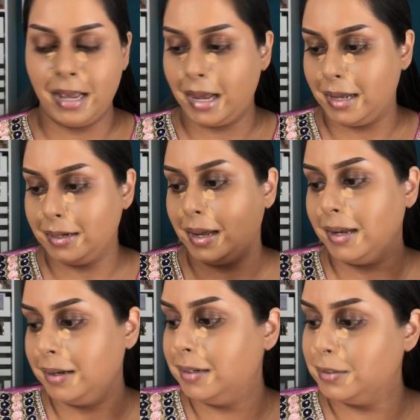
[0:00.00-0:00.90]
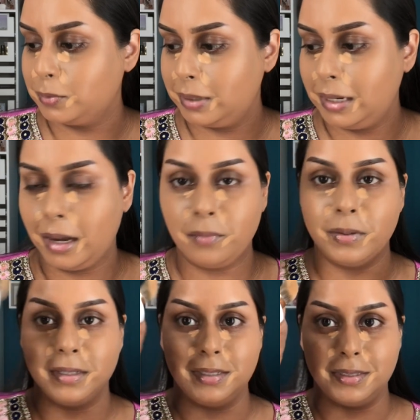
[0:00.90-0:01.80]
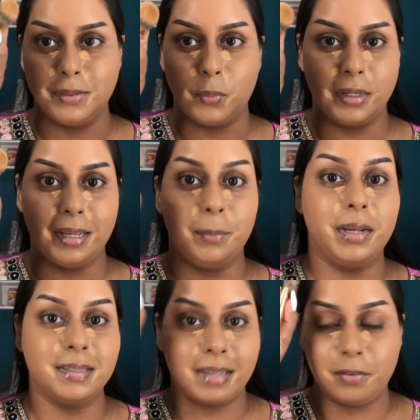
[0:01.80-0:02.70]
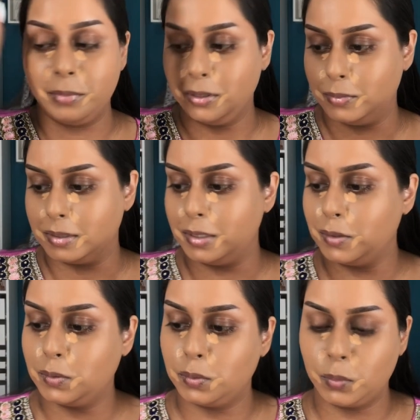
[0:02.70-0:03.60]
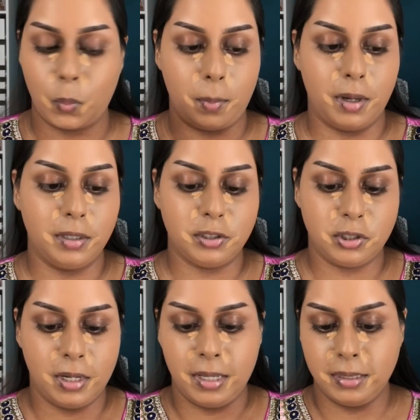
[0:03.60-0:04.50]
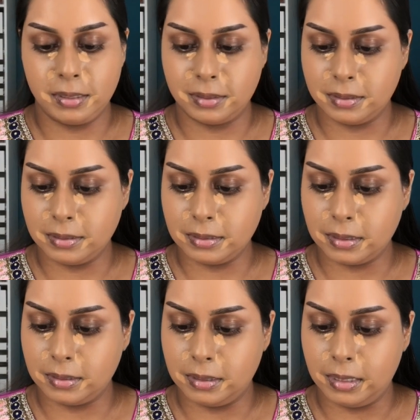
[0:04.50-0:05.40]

and I literally have a dirty one here because I have been using it so much. This is the